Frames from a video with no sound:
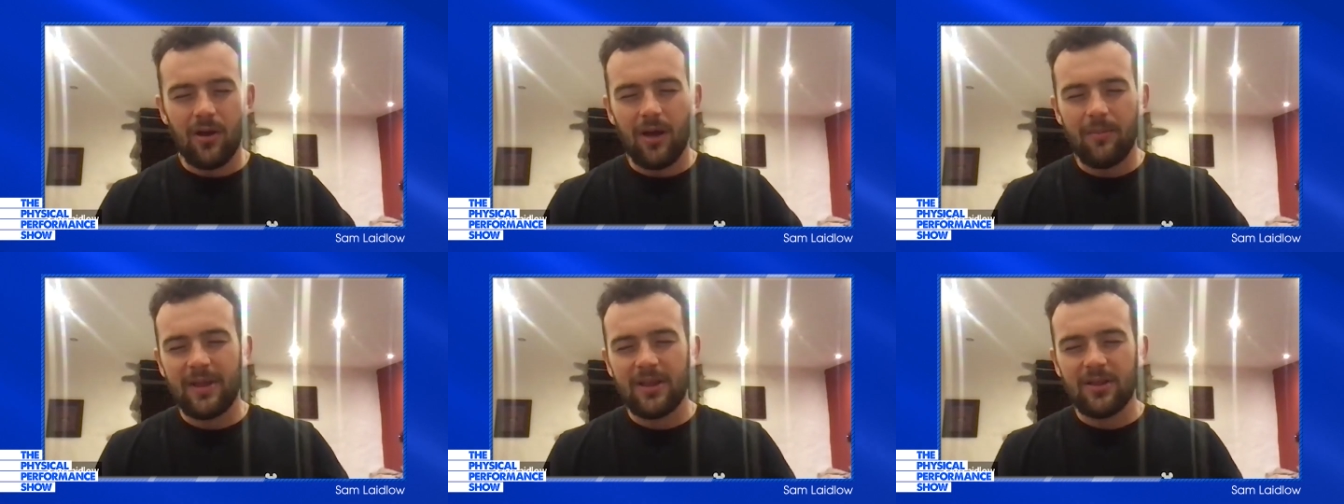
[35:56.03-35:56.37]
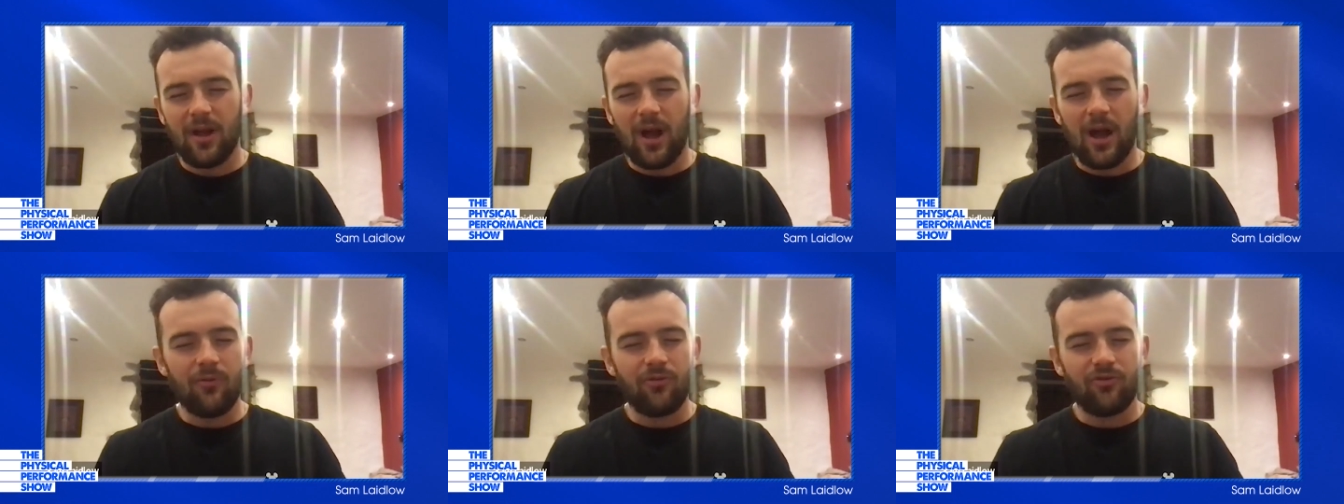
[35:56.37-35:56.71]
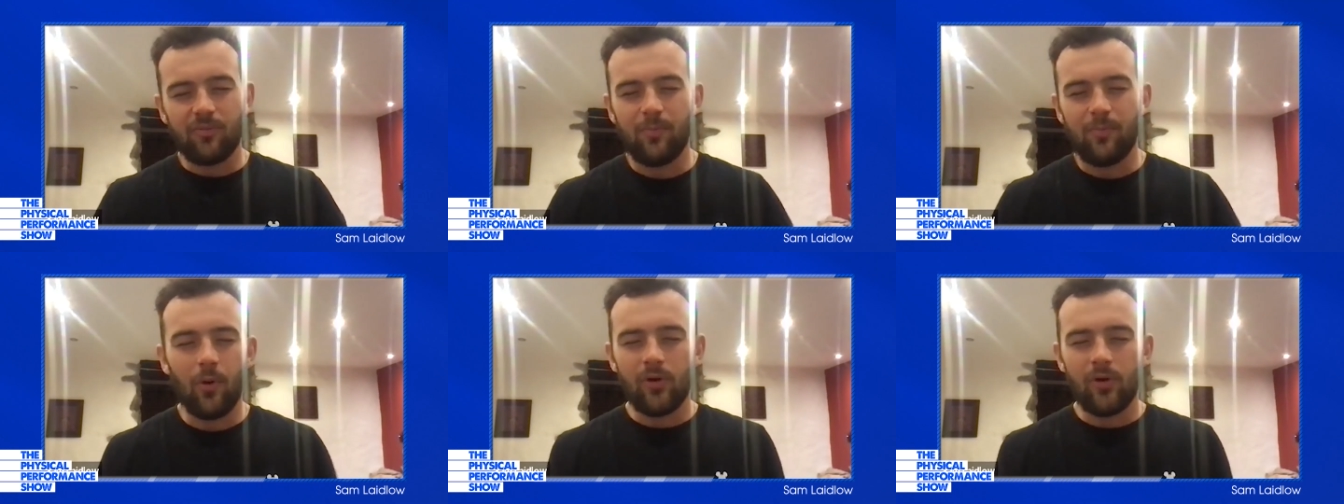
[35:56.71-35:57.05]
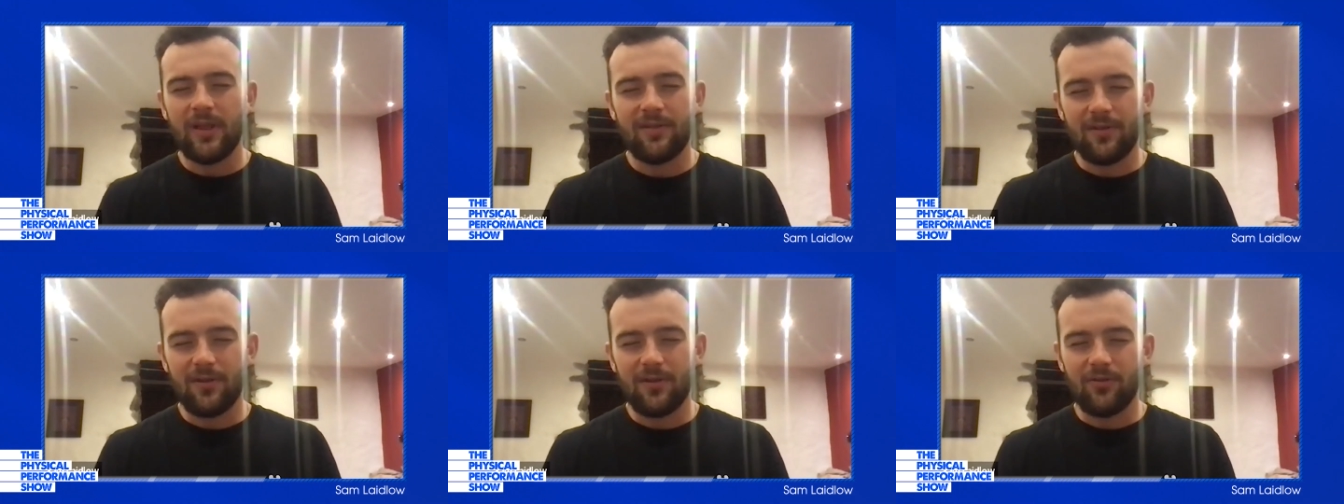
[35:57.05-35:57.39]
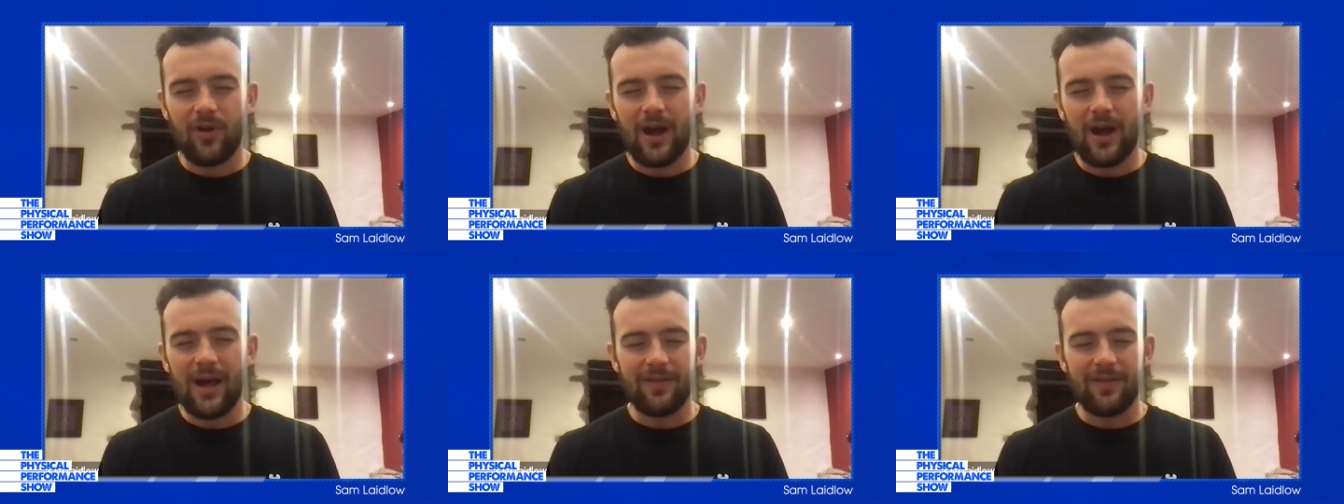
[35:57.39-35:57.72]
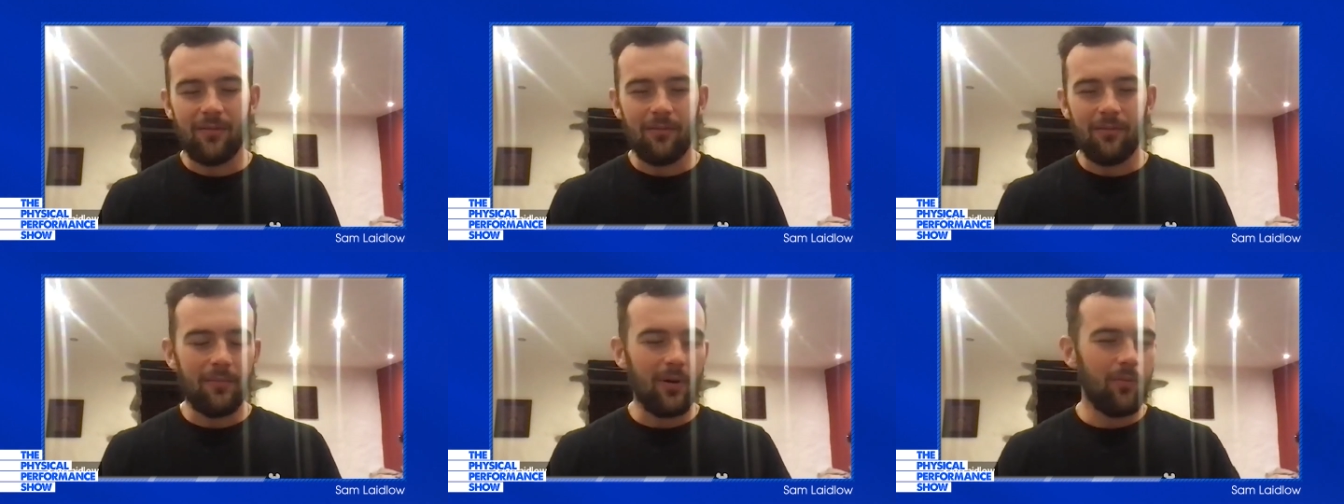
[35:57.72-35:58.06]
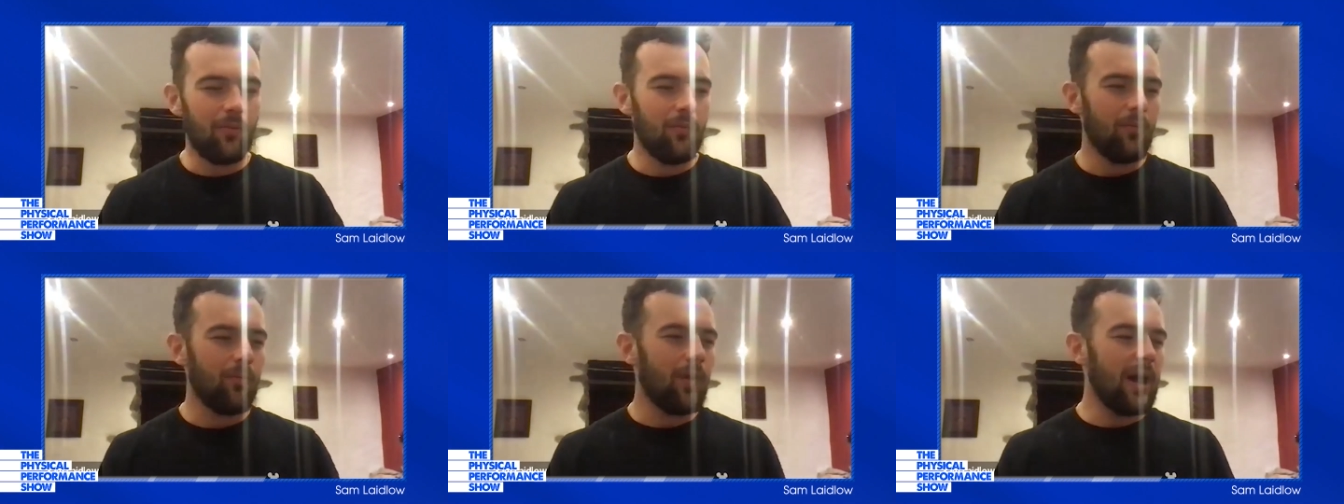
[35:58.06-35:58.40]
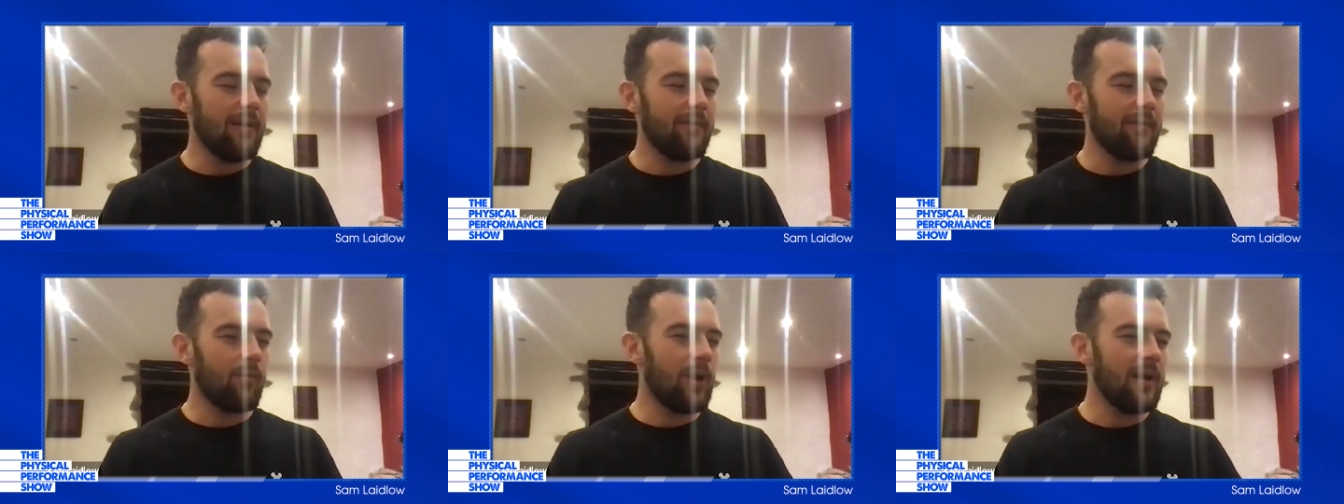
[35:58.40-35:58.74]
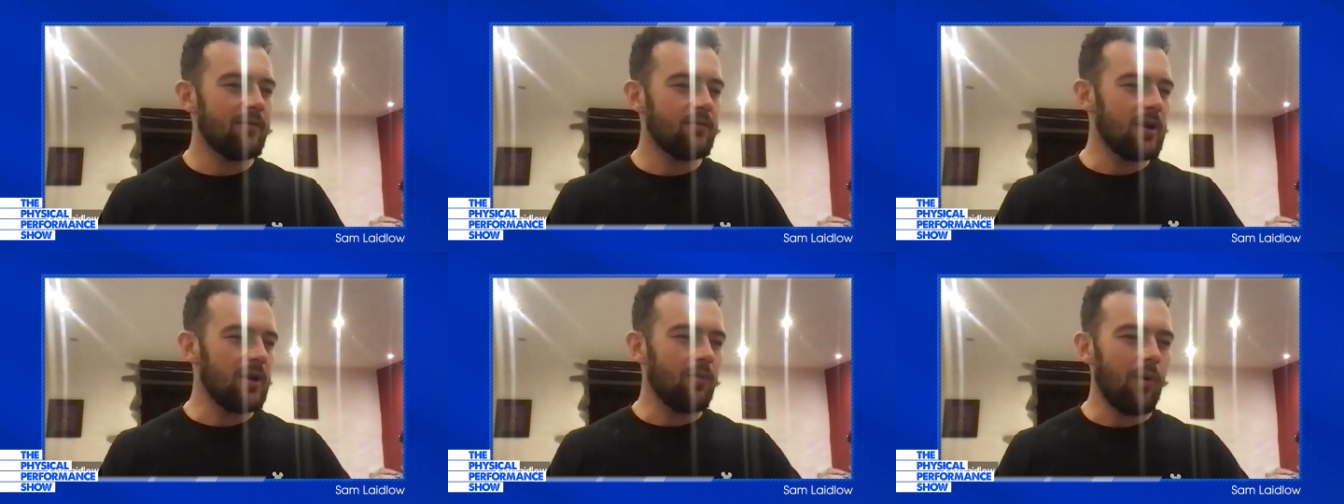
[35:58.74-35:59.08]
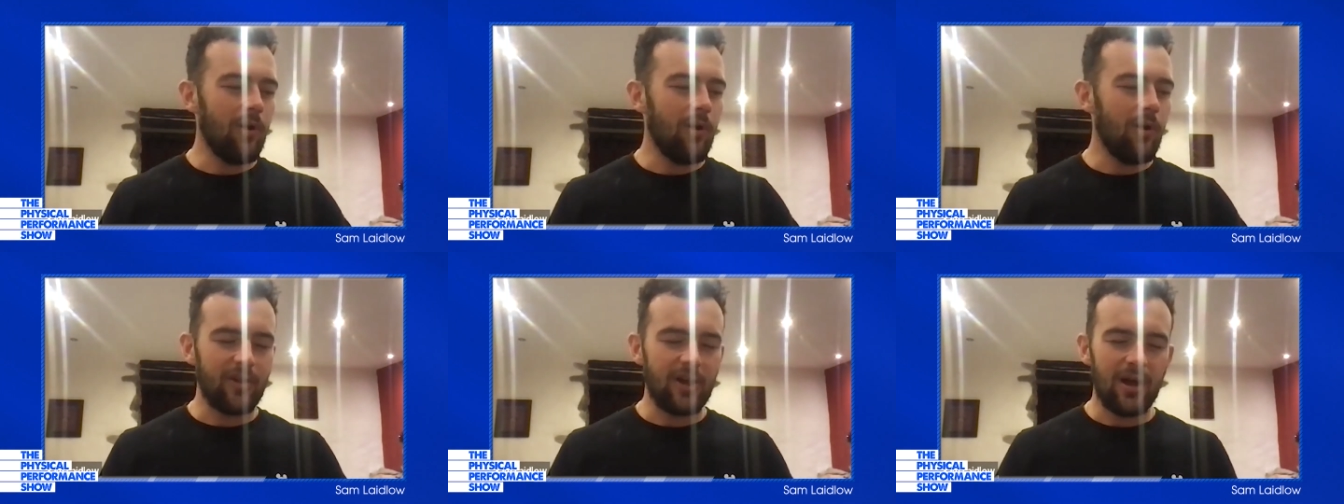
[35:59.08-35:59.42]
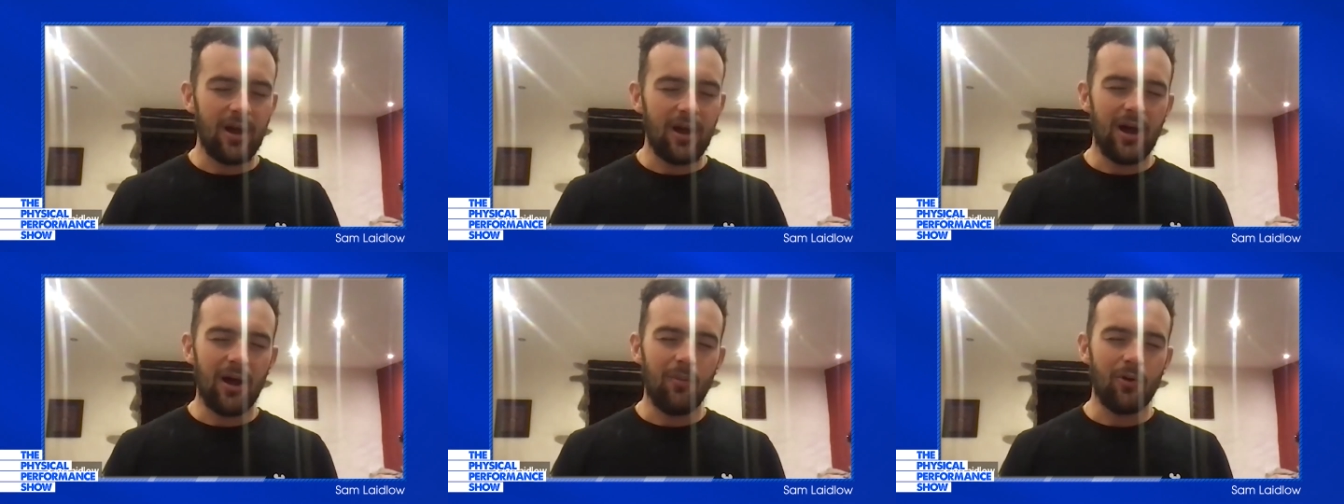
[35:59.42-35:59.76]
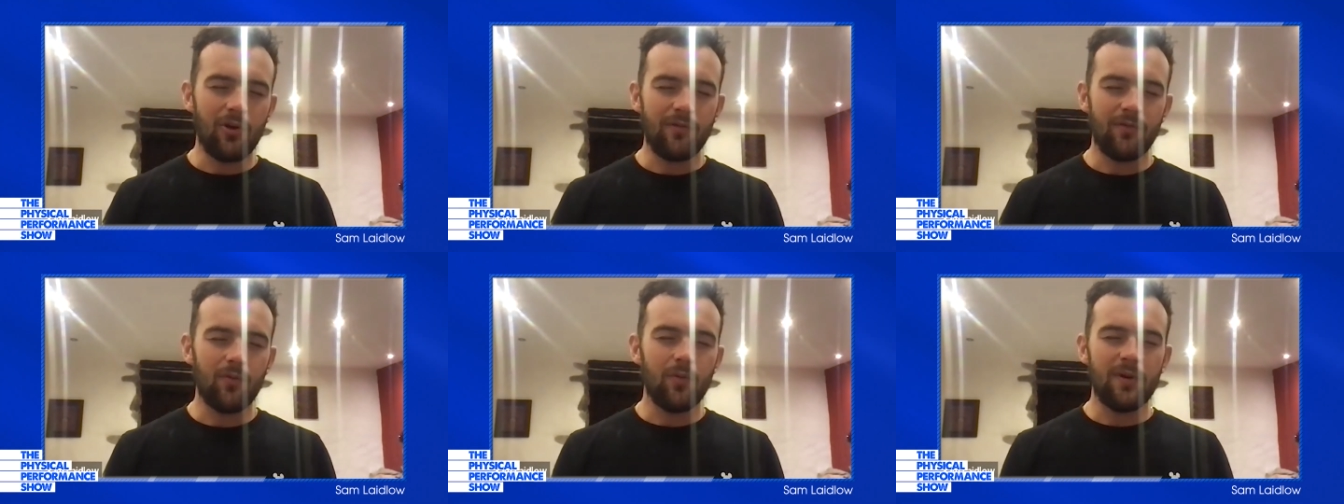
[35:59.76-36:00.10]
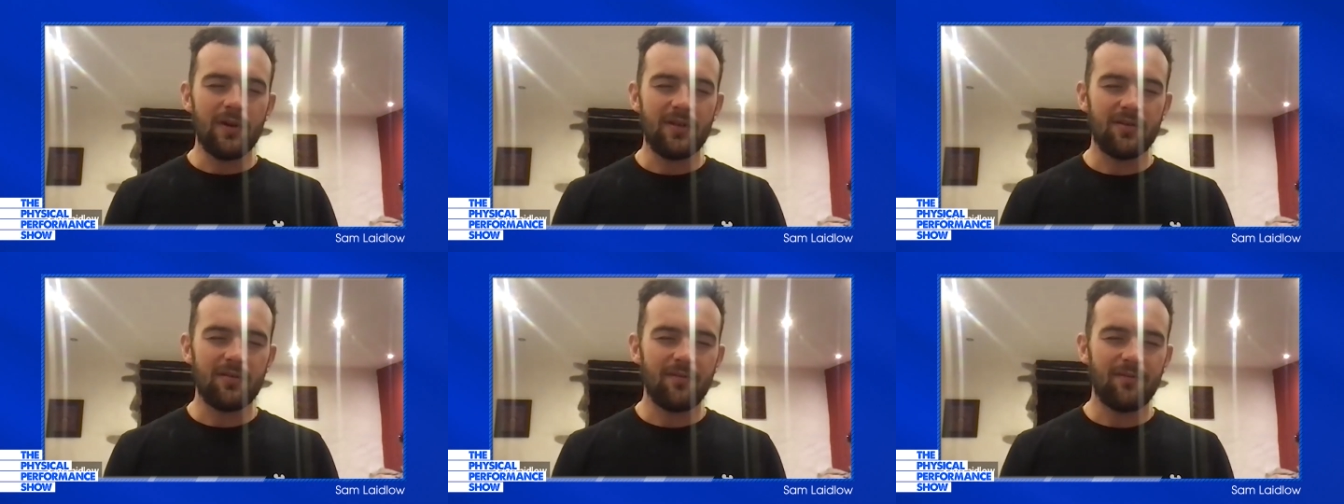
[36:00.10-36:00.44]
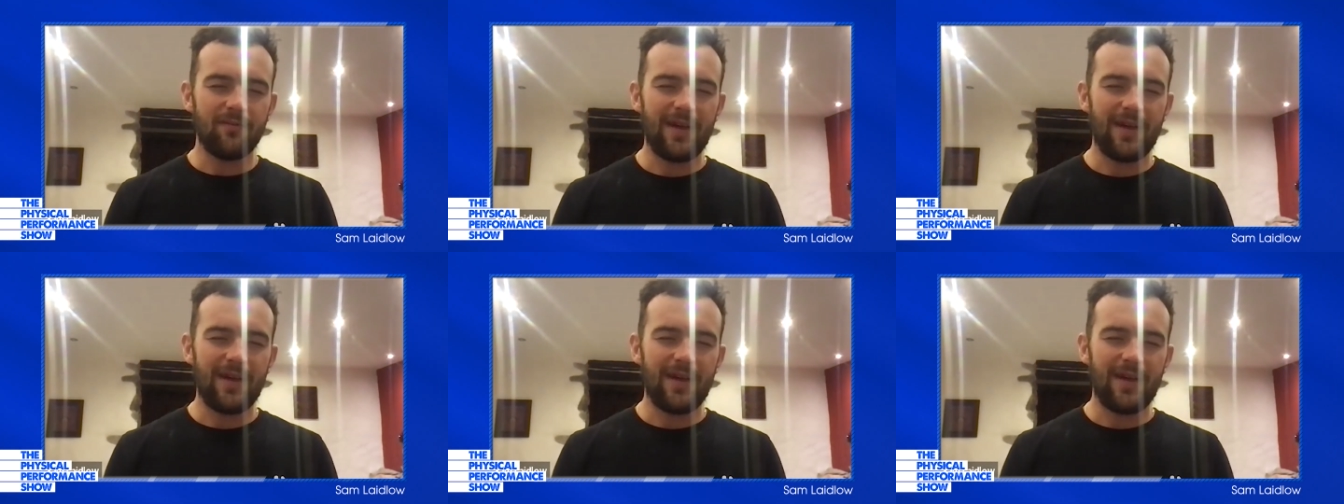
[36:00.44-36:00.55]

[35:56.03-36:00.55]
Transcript: I mean, I was just born into triathlon, but whatever it was, I would have always